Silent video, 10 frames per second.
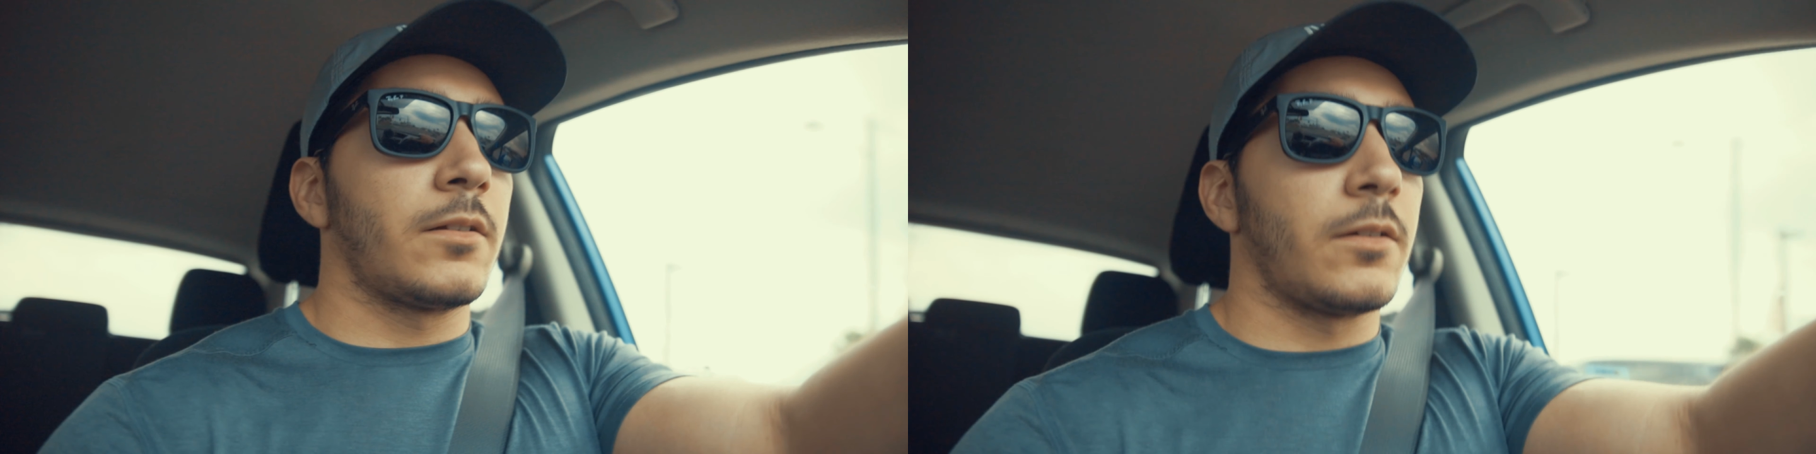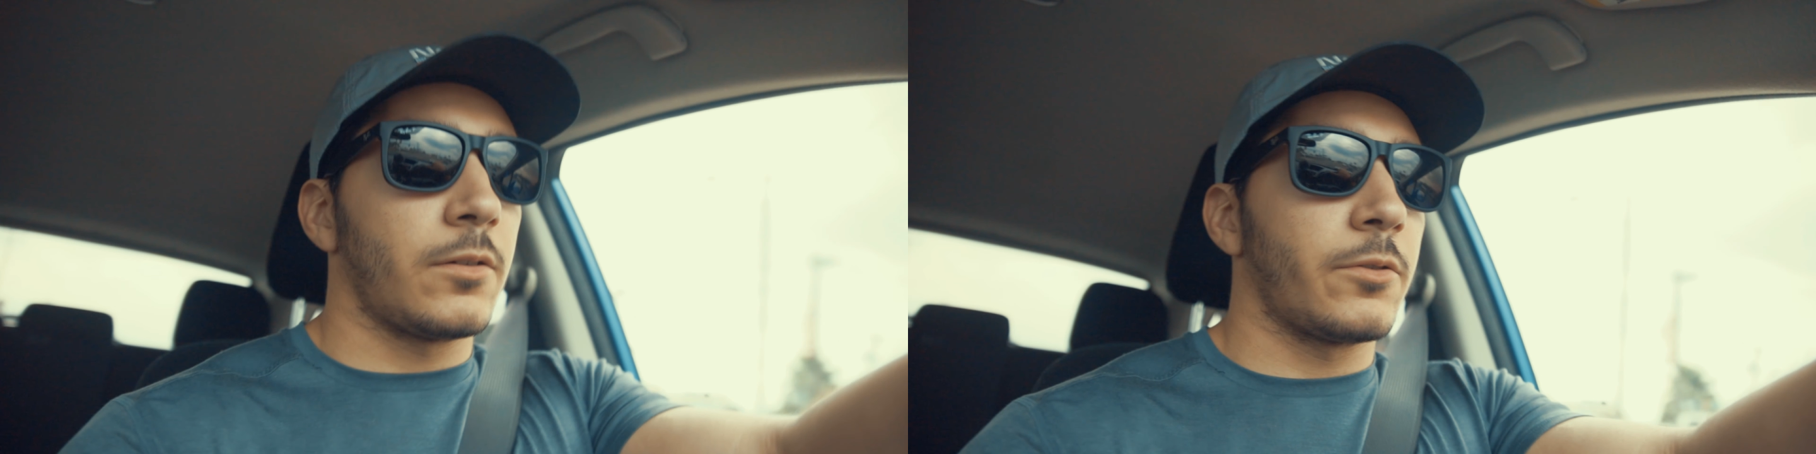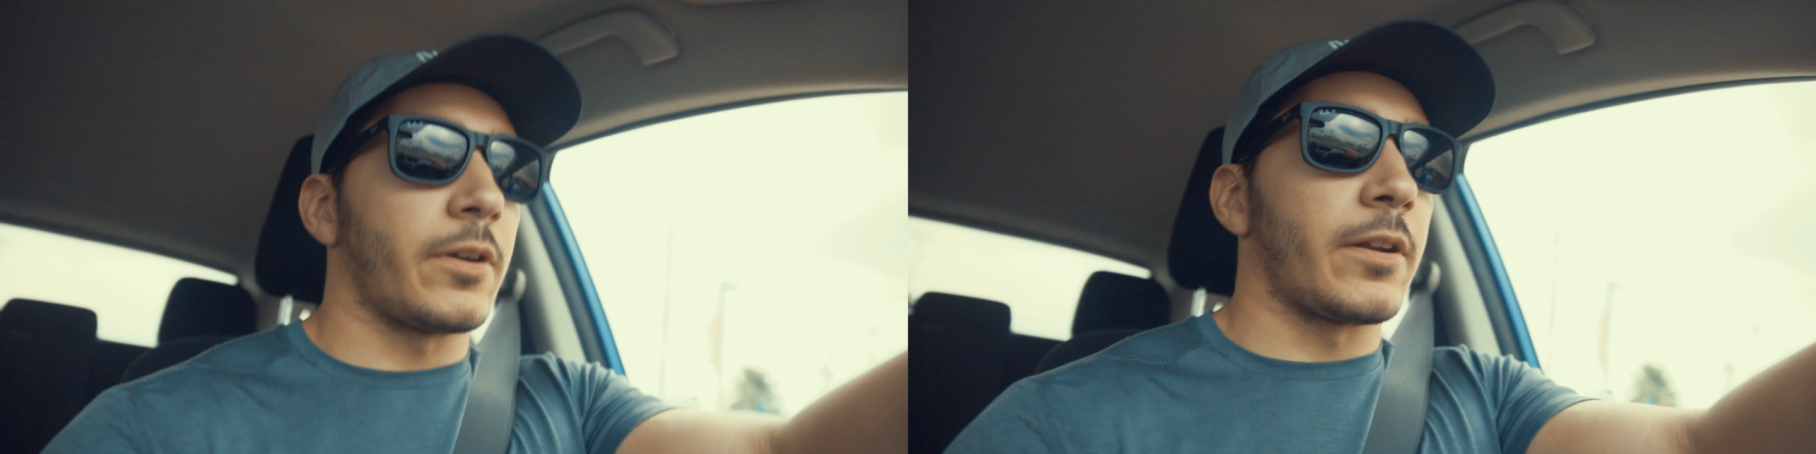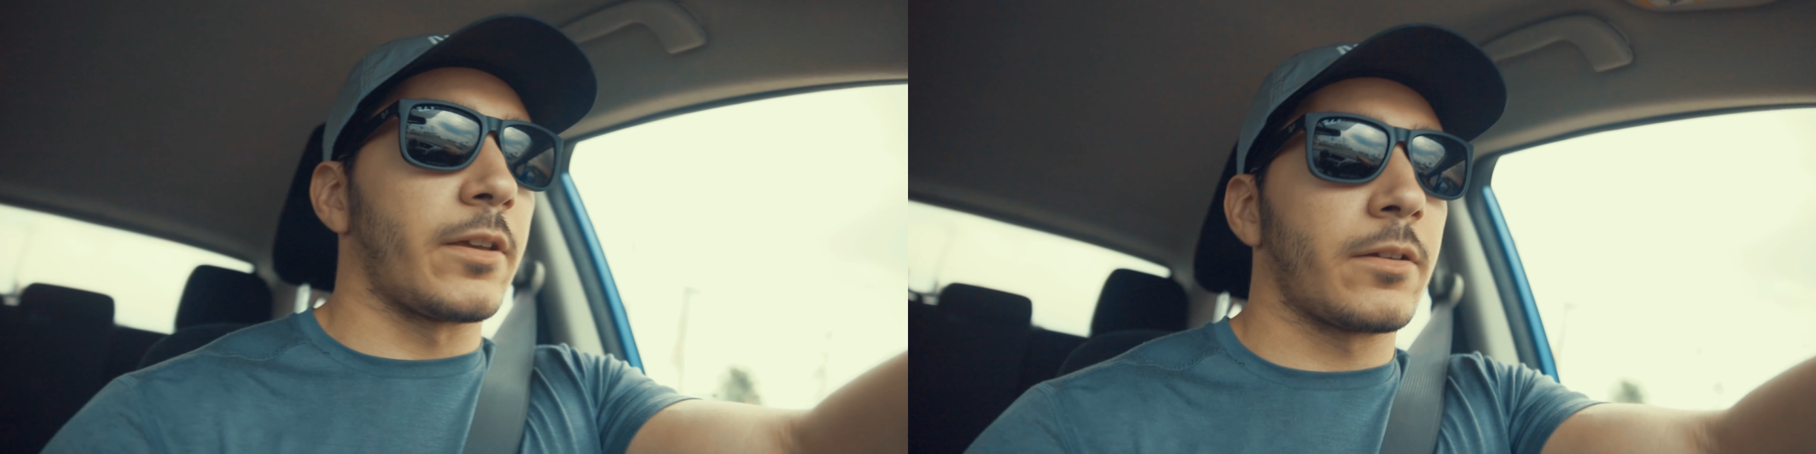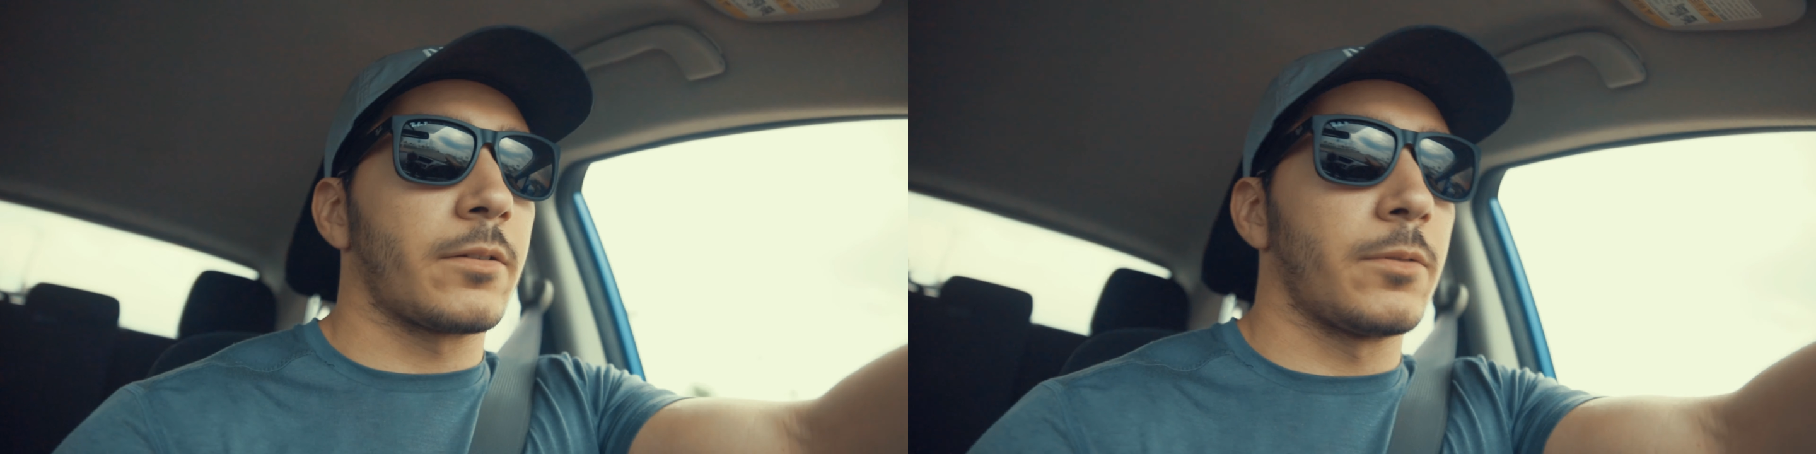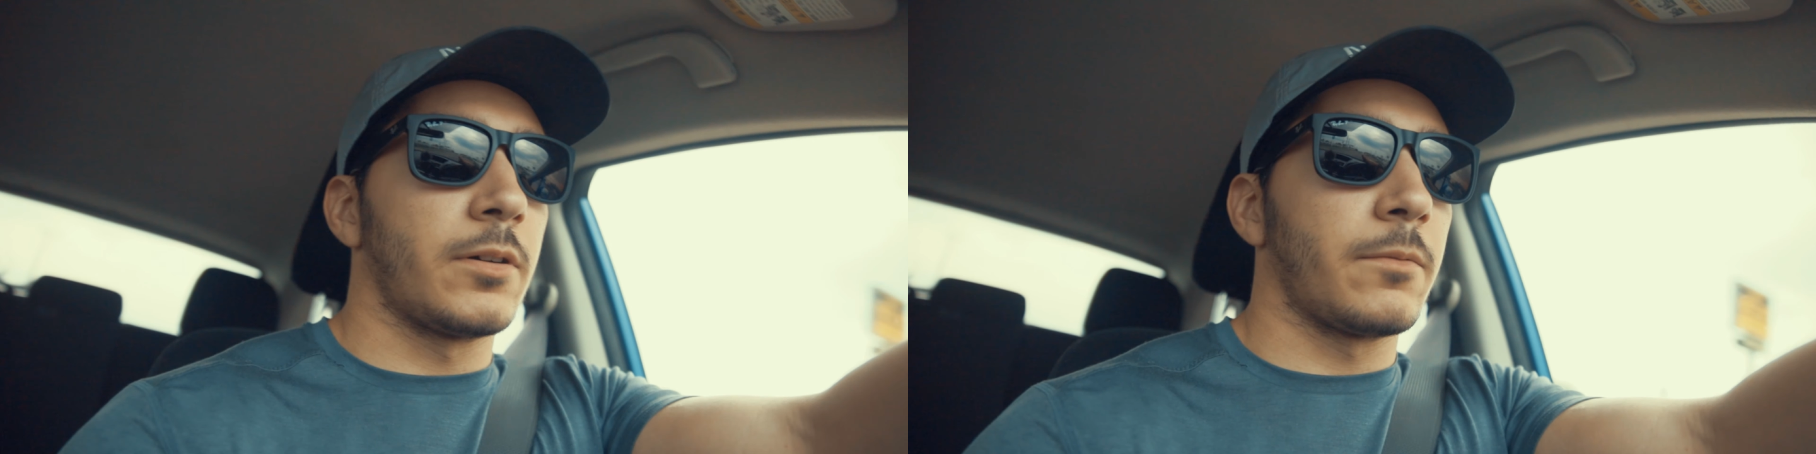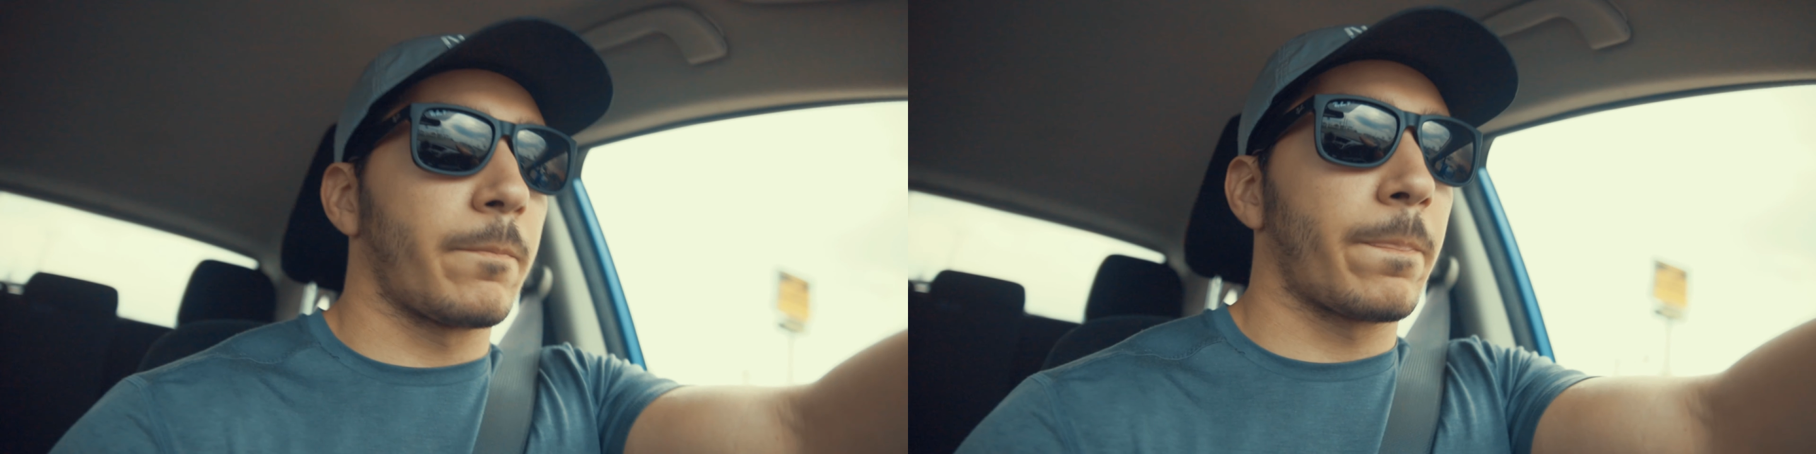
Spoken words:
Alrighty. Well,